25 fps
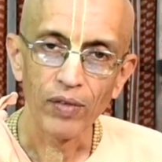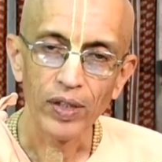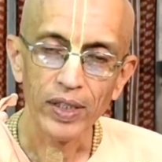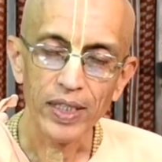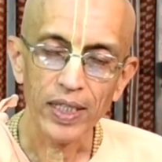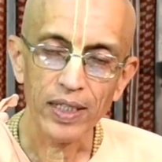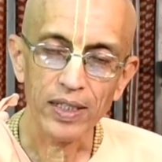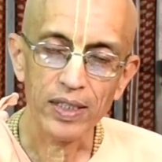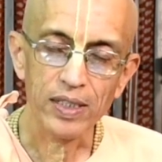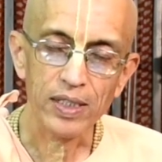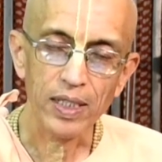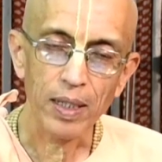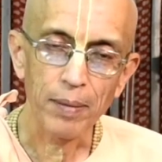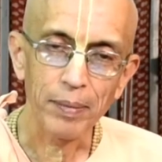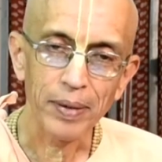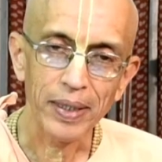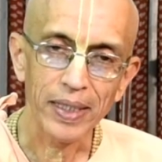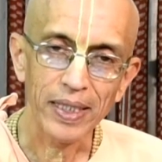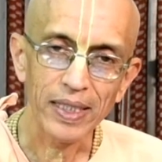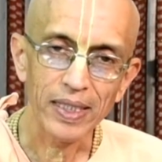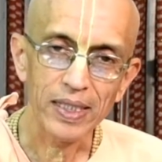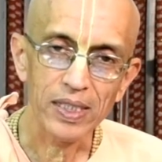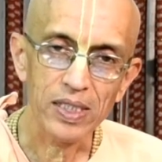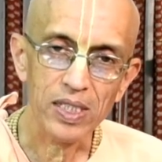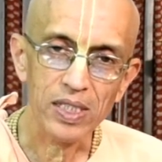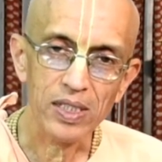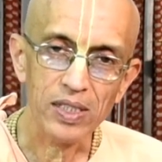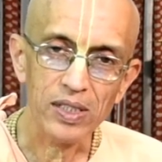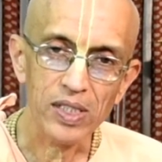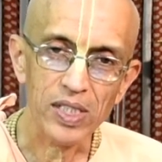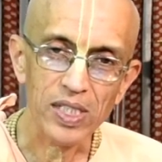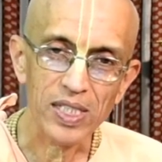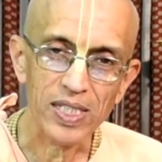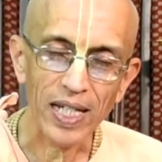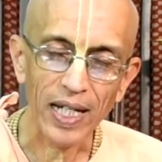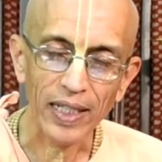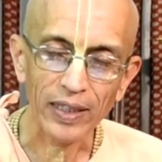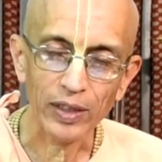whether somebody is
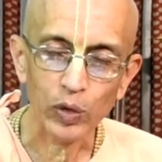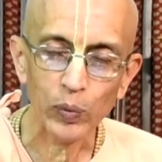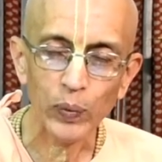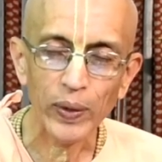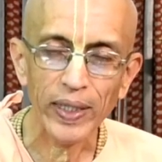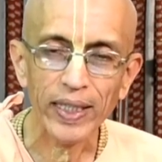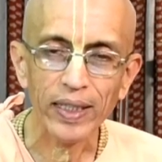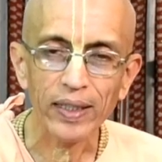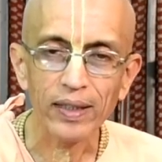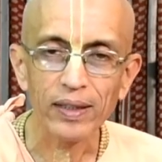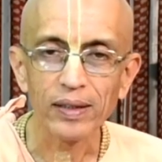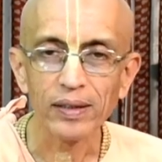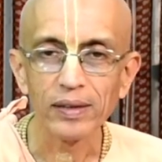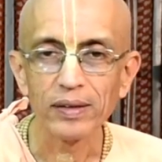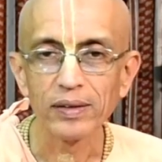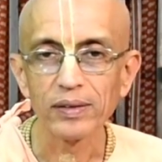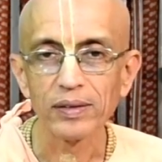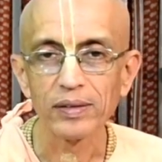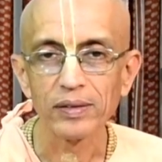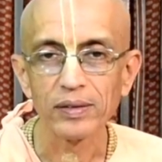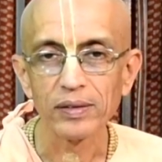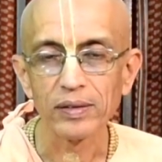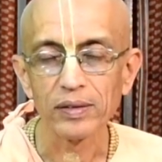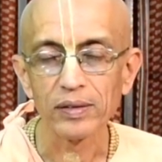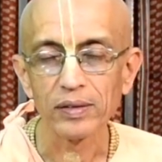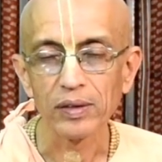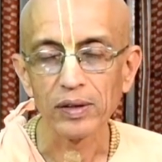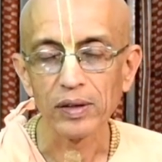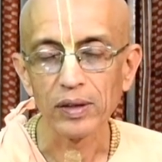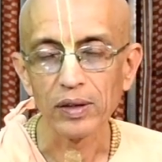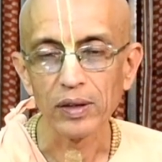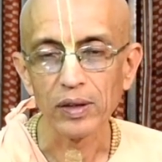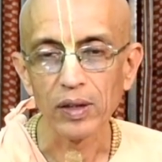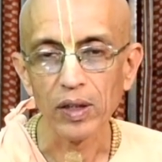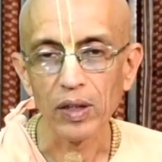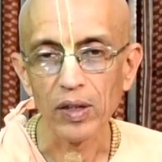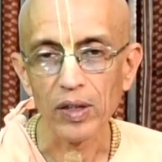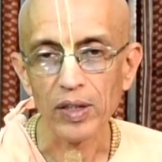sattvic
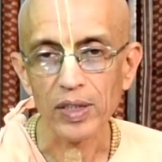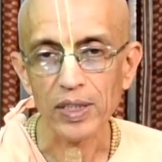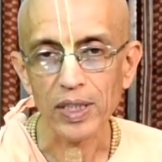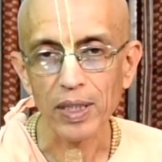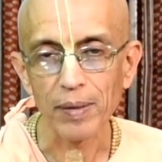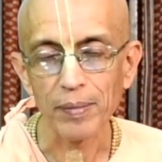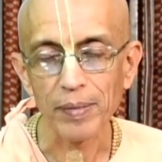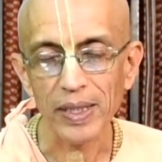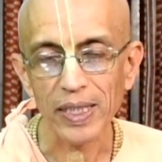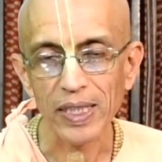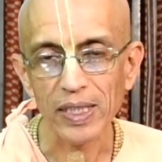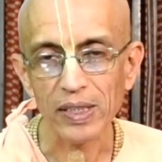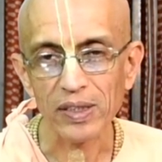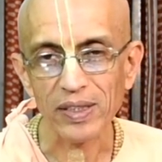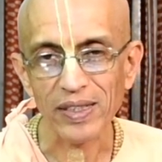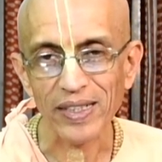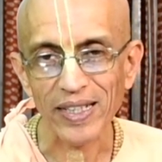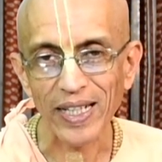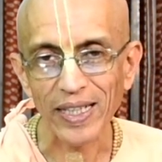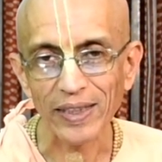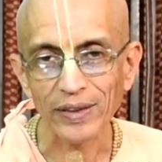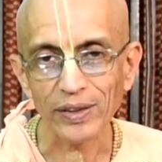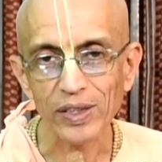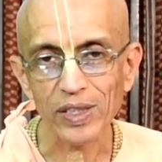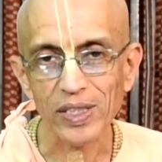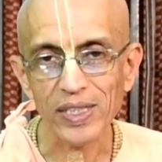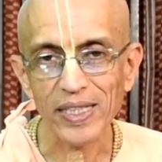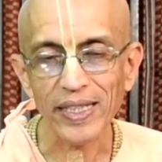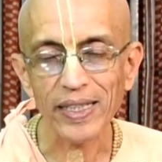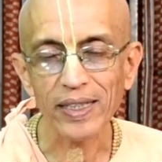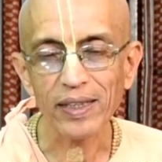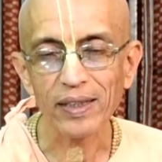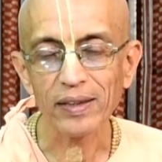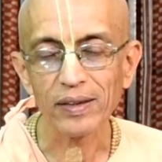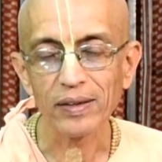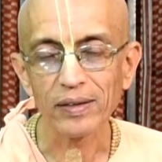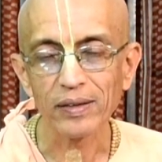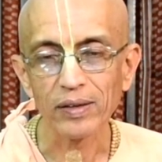or somebody is
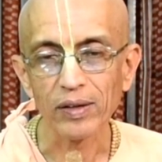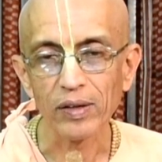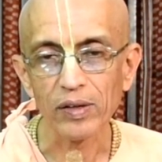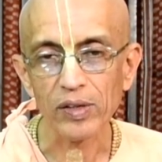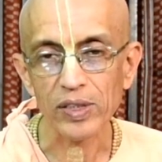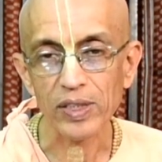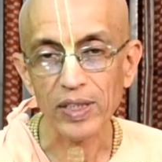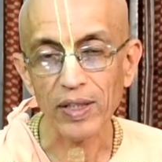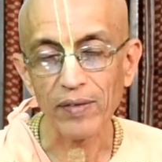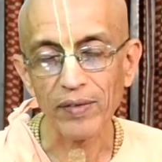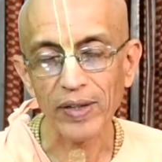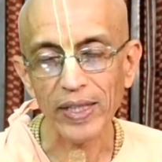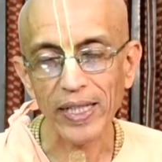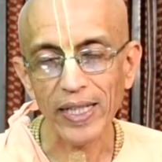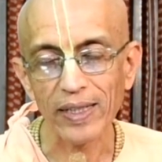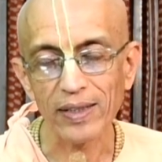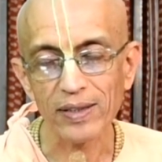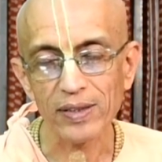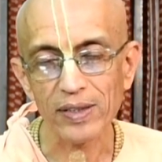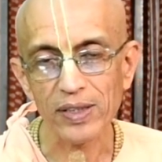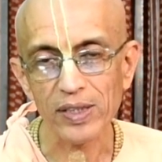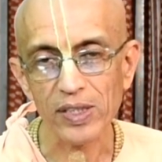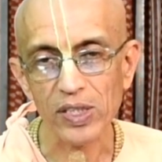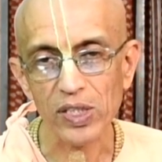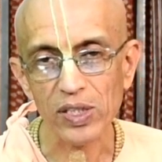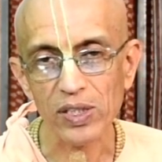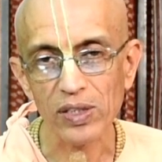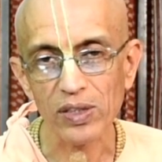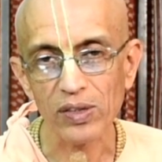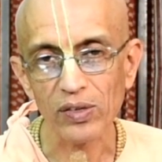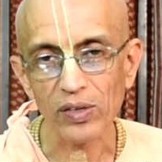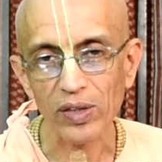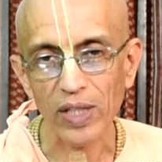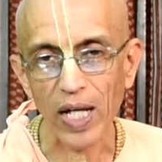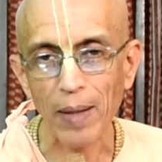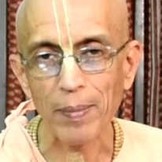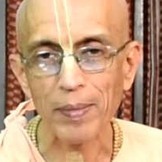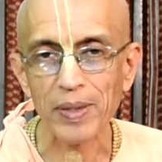rajasic or someone else is
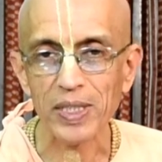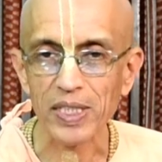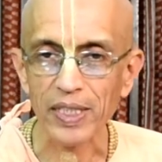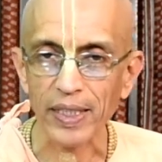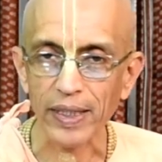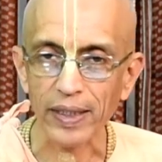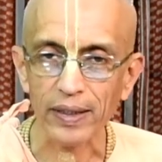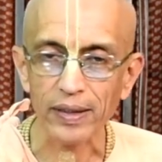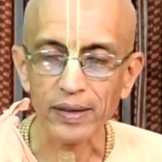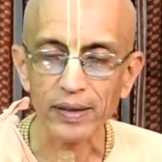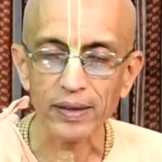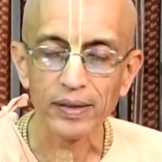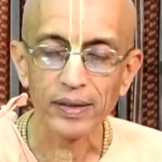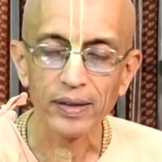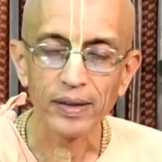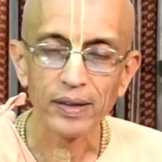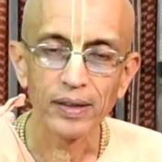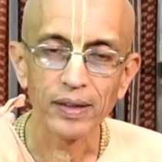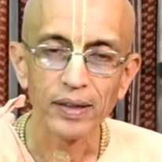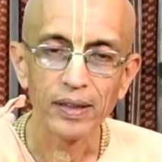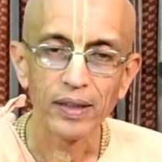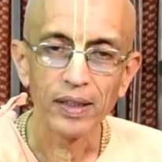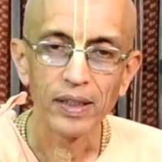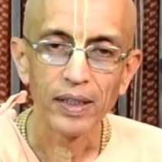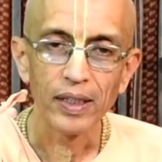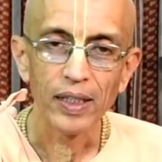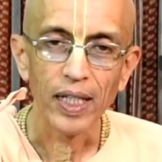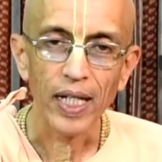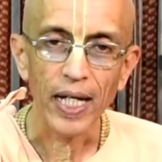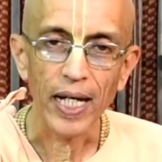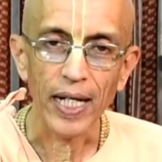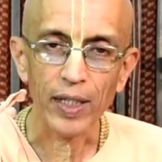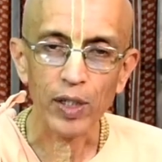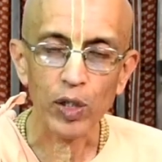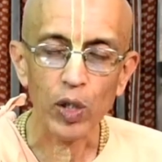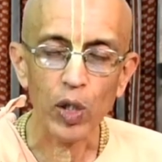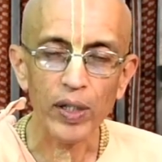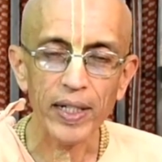tamasic.
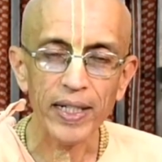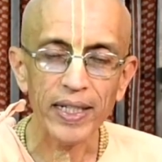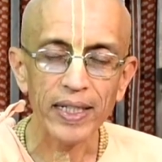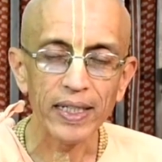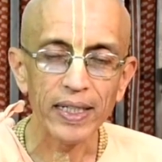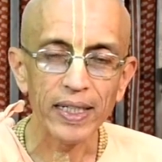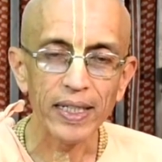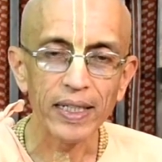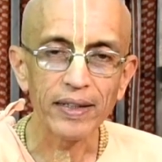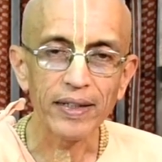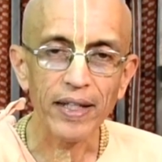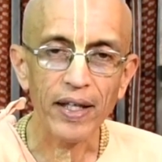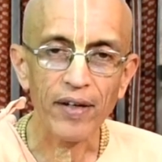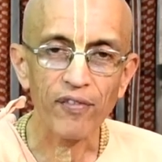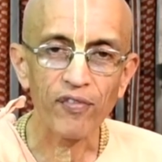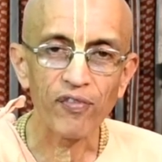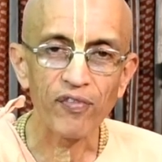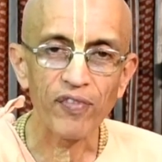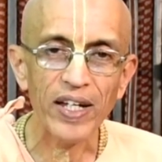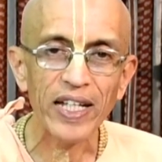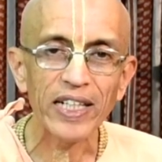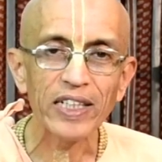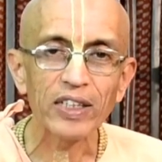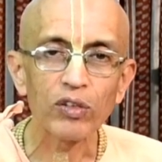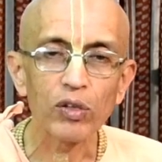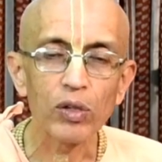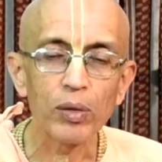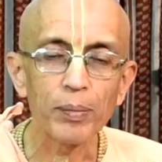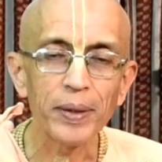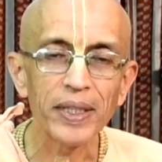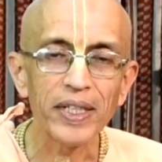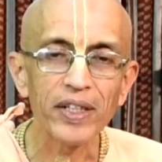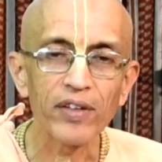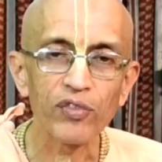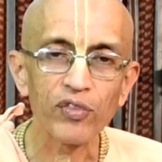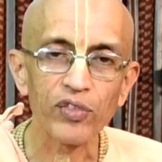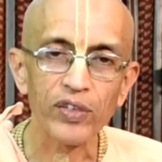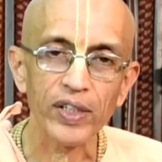Accordingly, their faith will
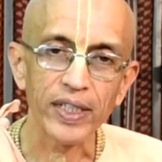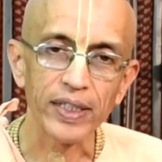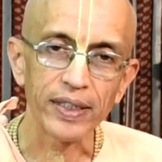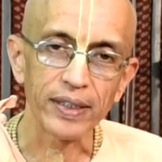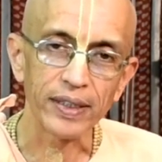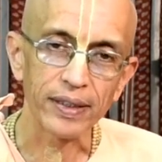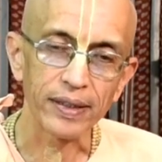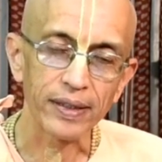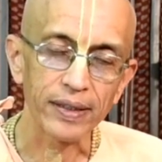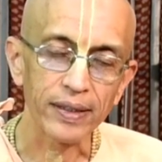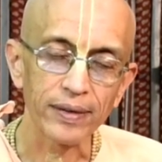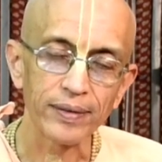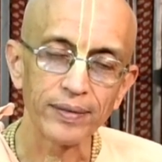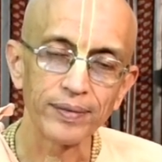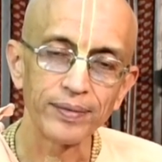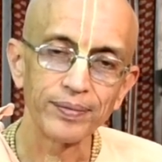be different,